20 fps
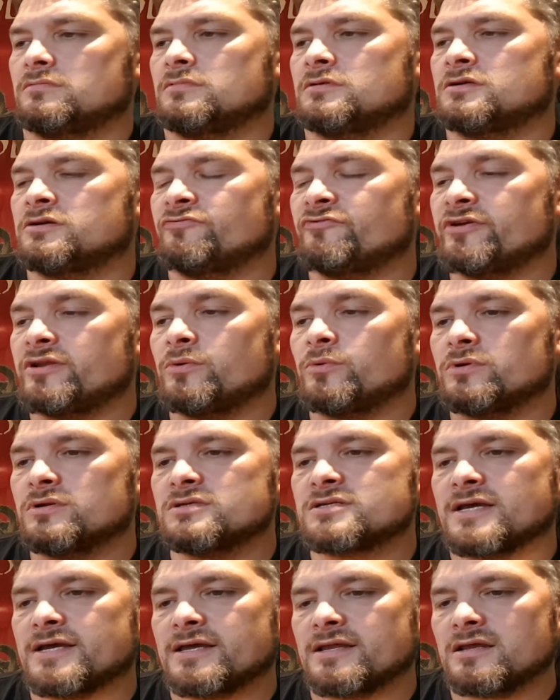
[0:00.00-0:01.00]
I don't really want
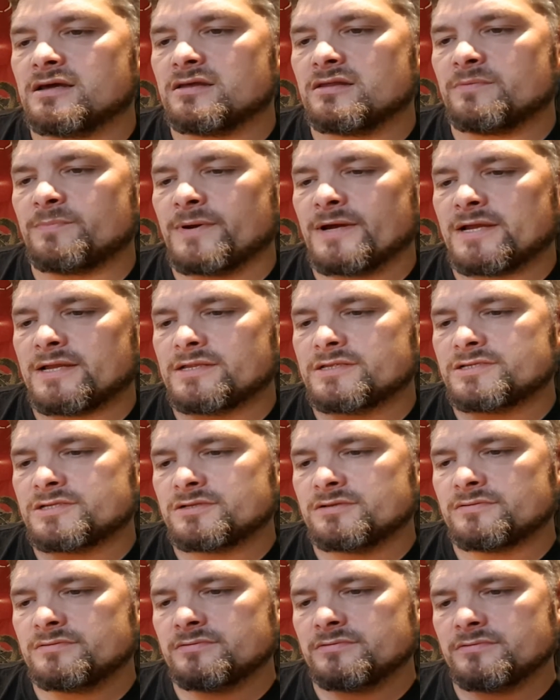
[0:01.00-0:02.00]
to take it out of the
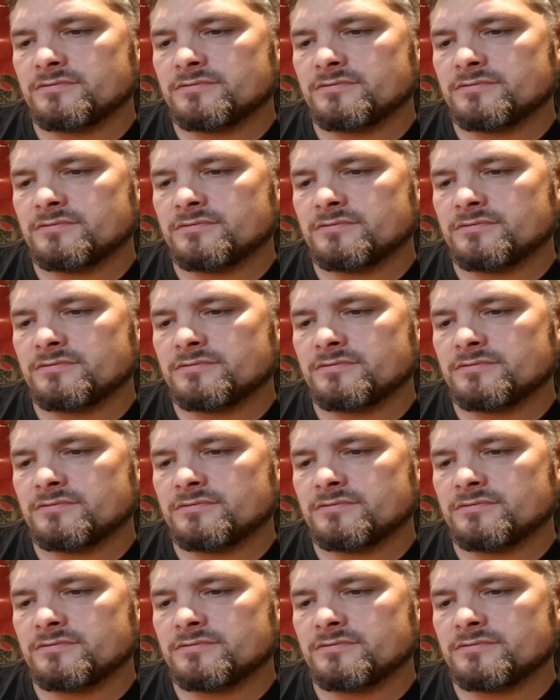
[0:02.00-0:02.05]
packaging.